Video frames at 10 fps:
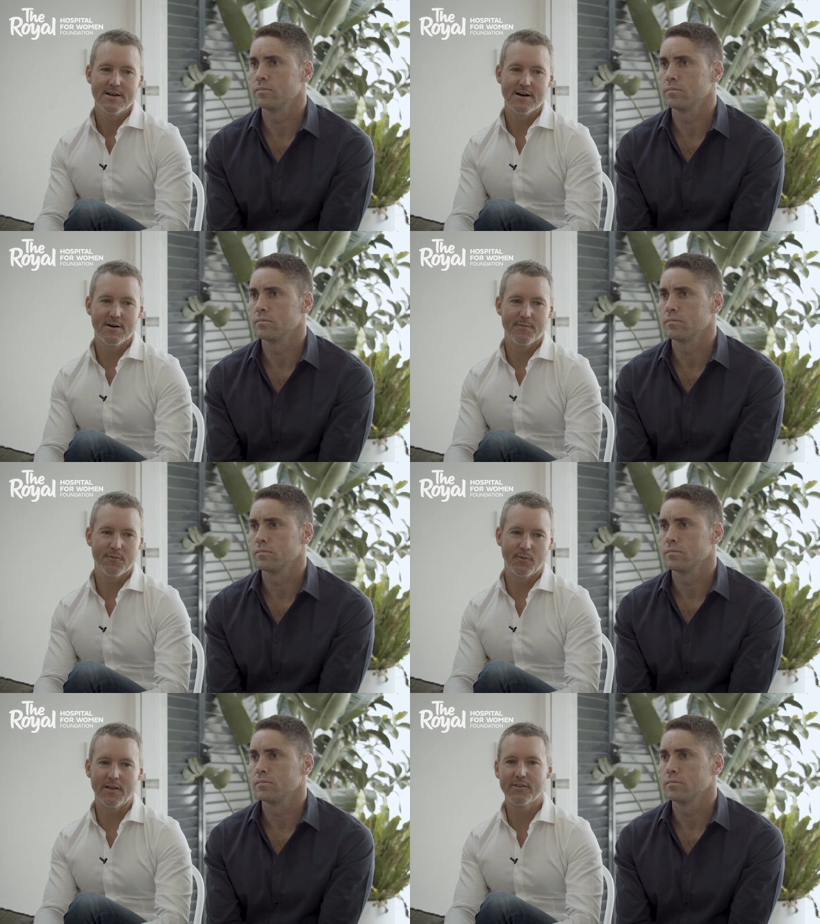Speaker 1: Um,
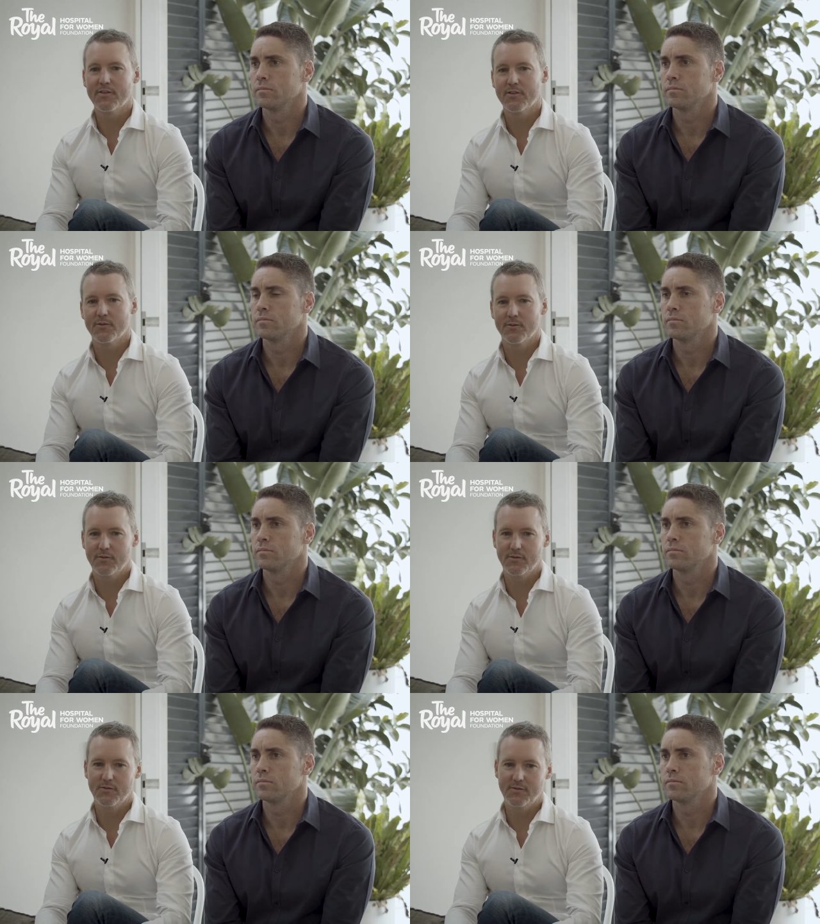once
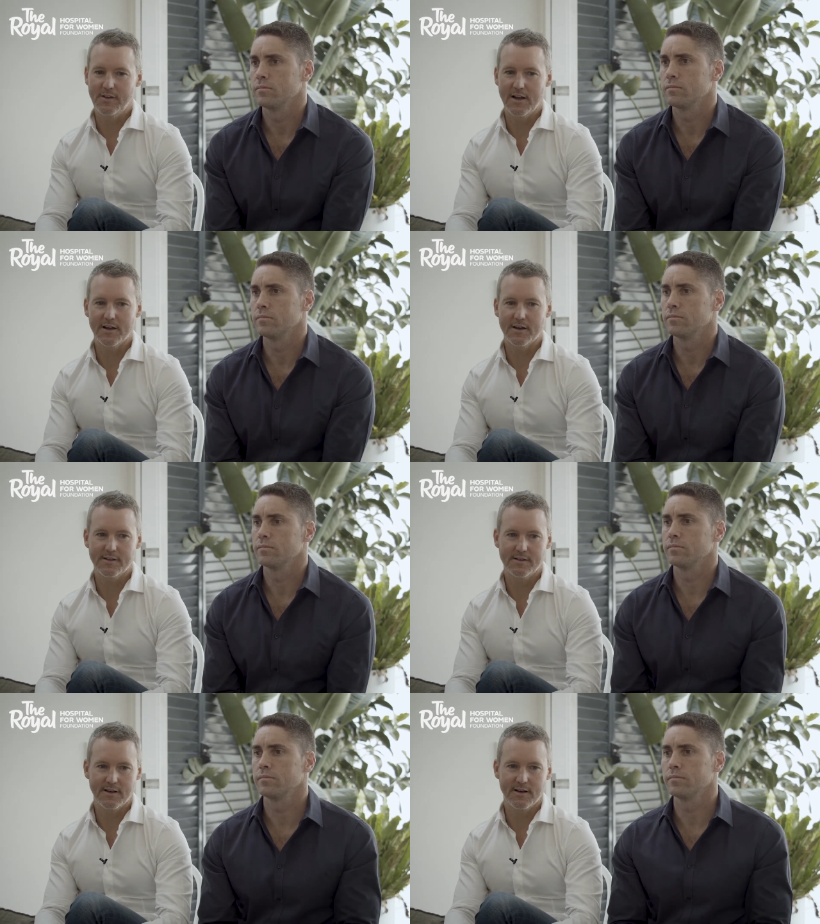down
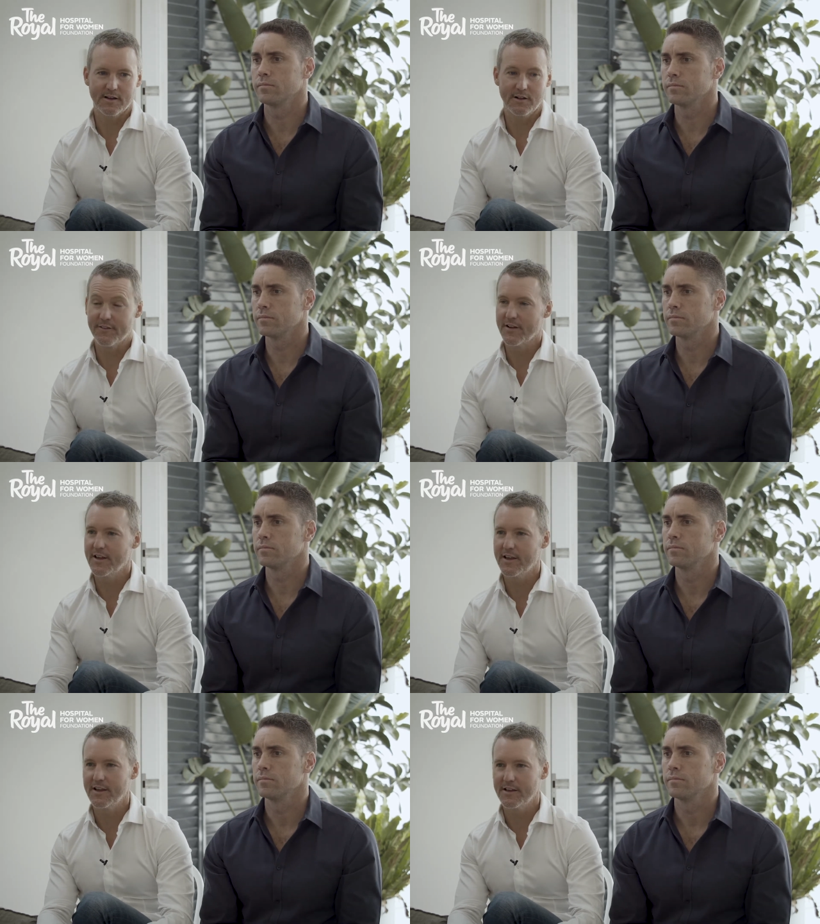at uh,
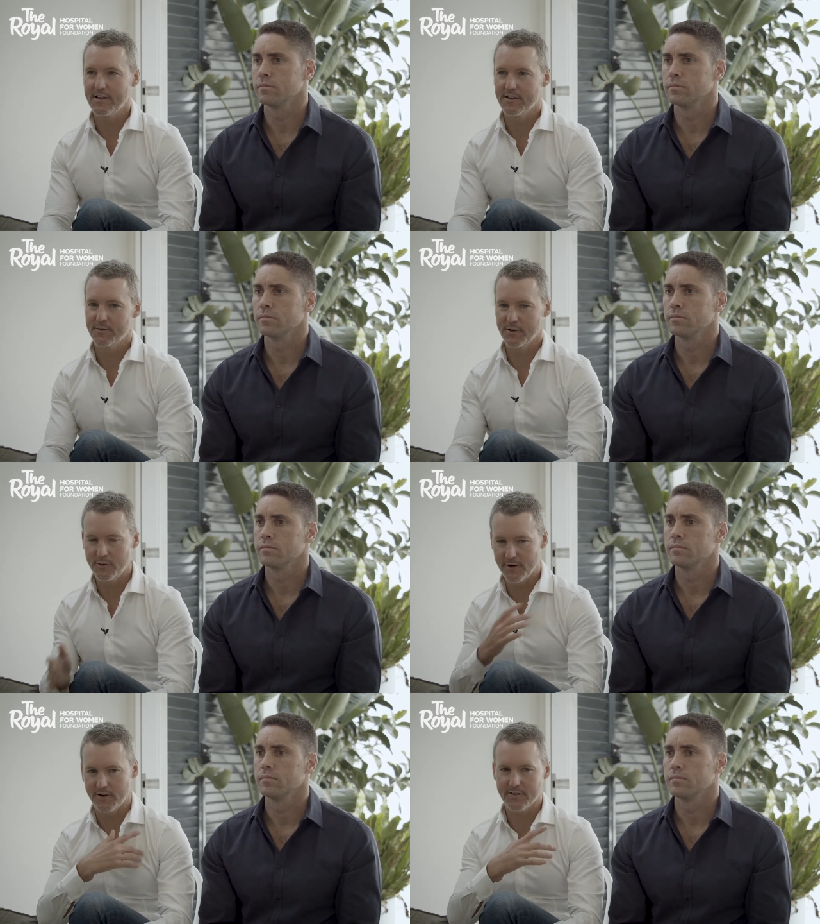Clovelly, when Quinn and I